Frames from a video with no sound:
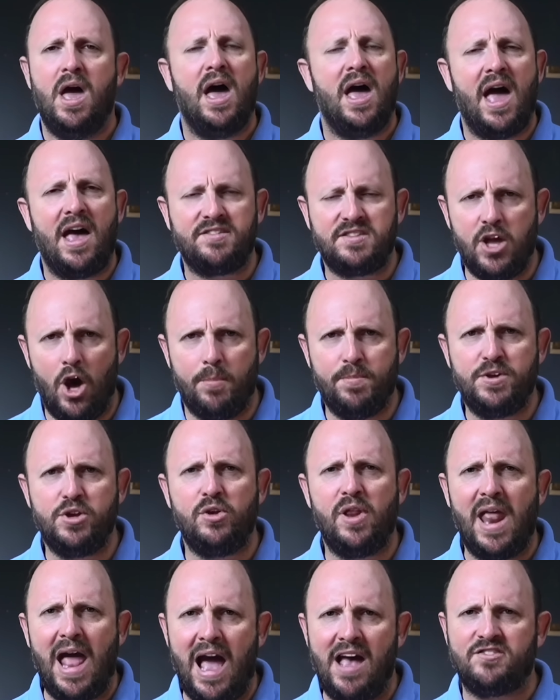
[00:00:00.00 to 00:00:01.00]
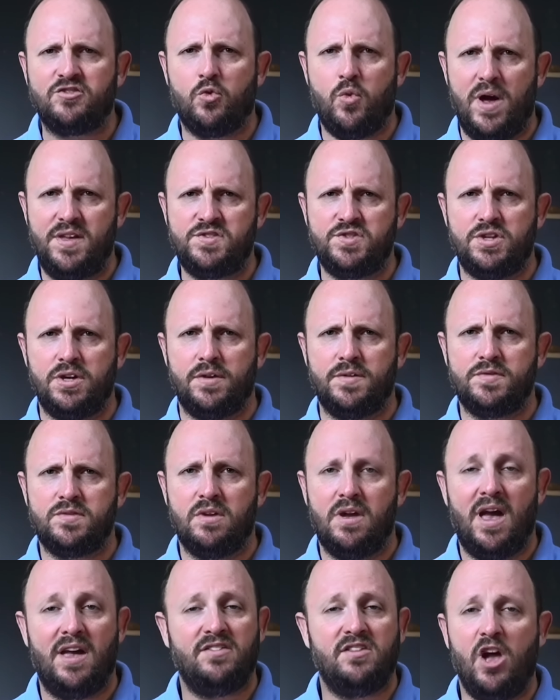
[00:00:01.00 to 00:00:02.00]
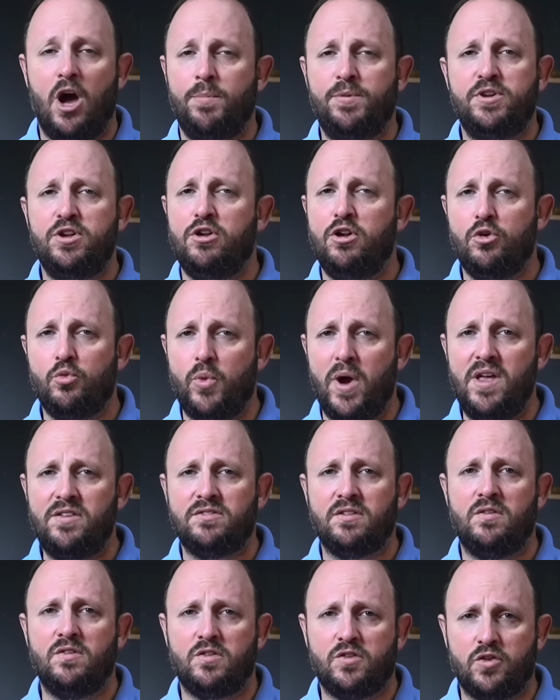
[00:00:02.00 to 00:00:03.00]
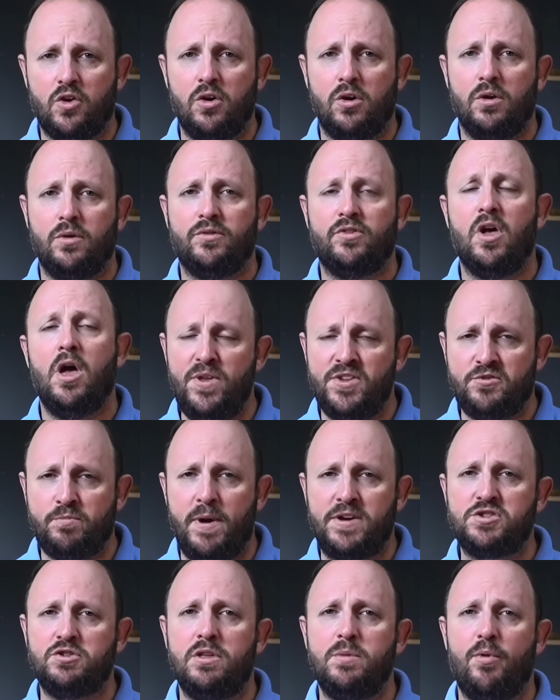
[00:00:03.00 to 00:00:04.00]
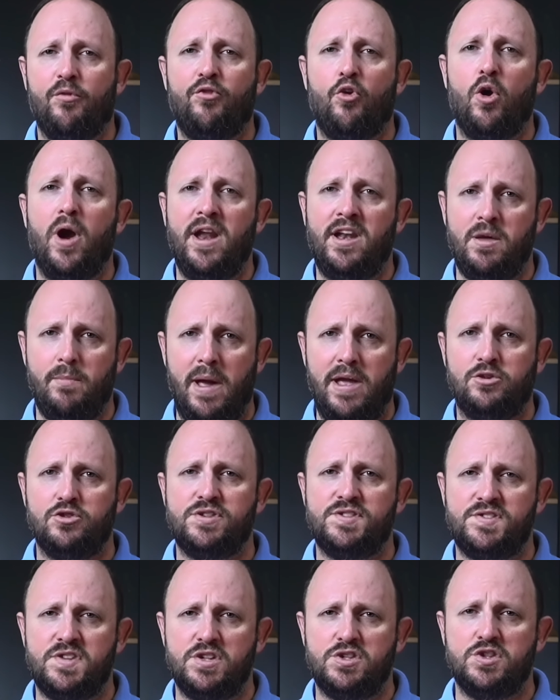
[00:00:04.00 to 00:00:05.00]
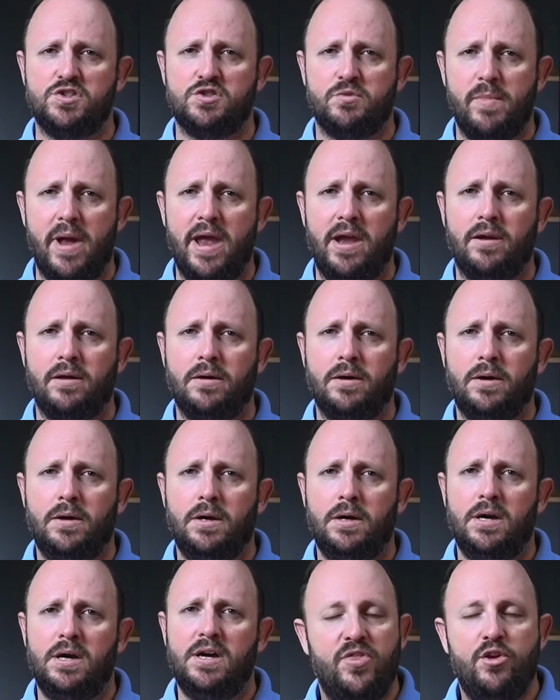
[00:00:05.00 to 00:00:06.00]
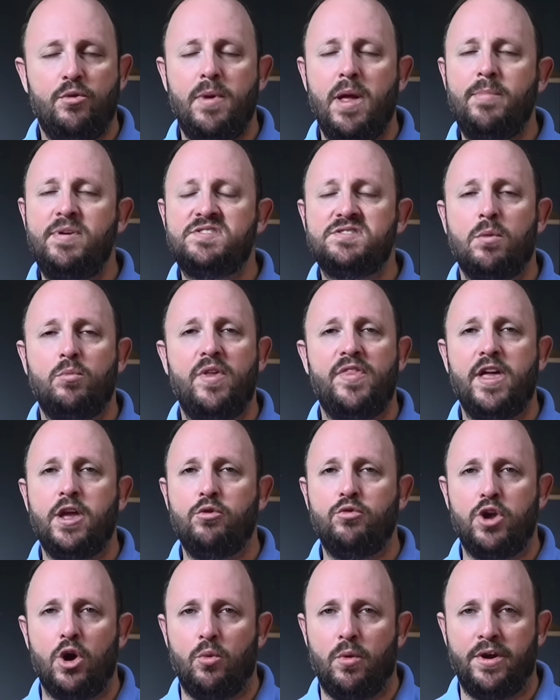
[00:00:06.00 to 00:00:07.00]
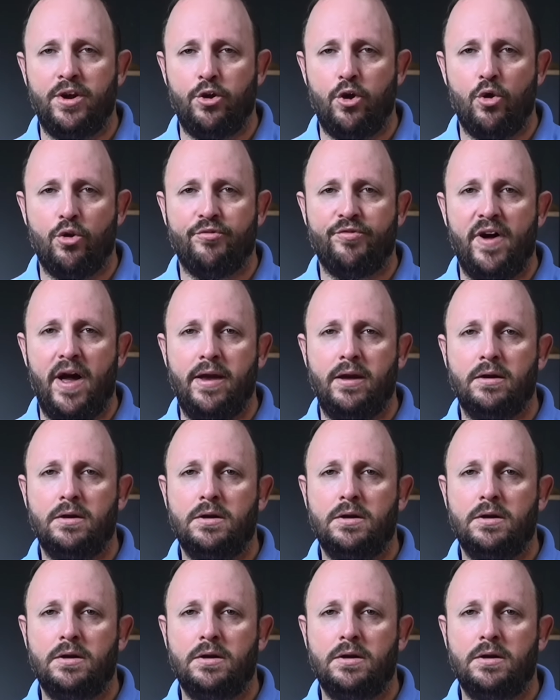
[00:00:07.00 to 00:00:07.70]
has the opportunity to ask questions, has the opportunity to raise concerns, especially before any major decisions are made. There may be someone that you don't want to notify.